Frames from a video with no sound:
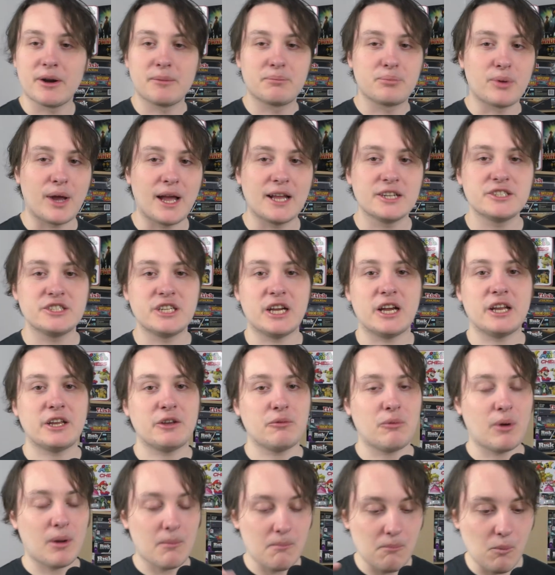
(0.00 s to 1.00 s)
branch out,
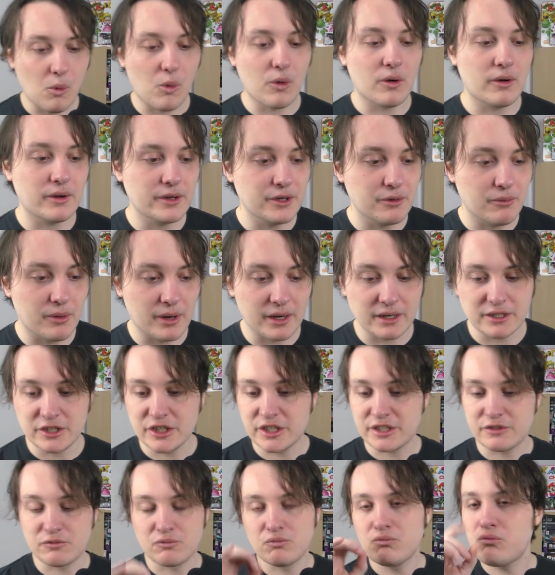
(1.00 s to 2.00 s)
you want more, you want
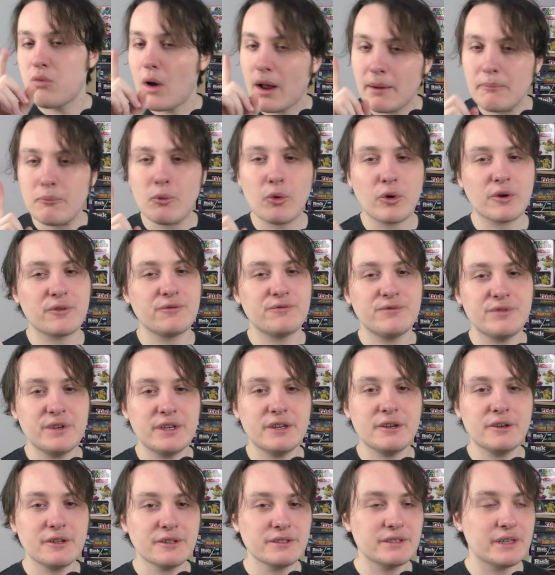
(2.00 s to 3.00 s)
just one more
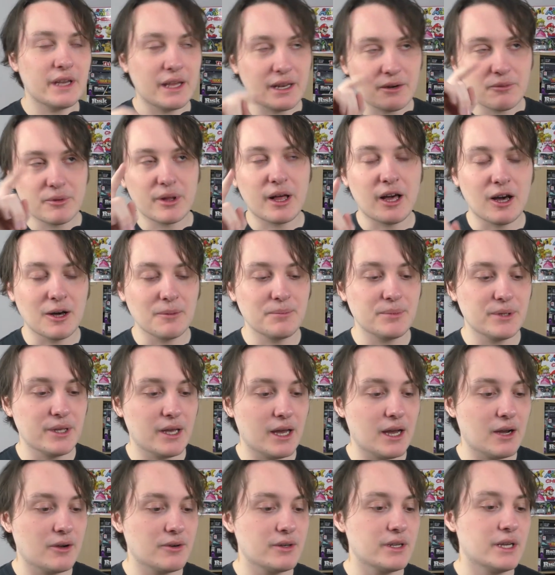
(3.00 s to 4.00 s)
field, and it will help you
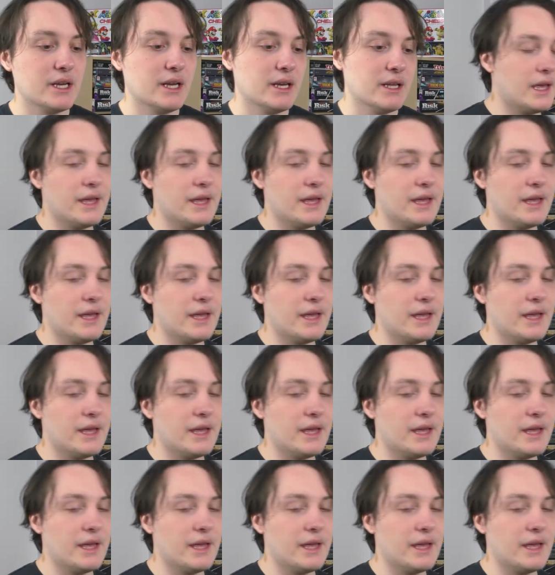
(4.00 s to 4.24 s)
out.